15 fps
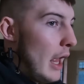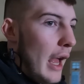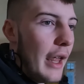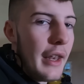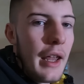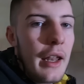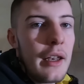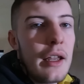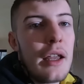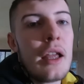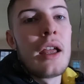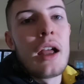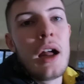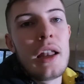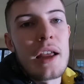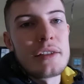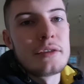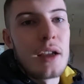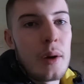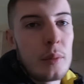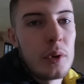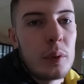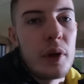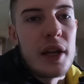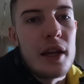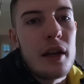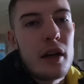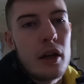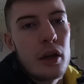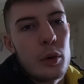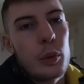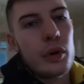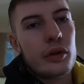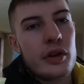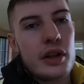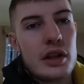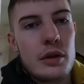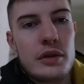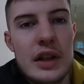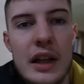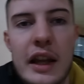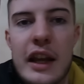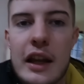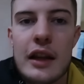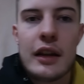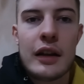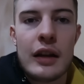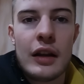And then last time we were here, we were in the utility,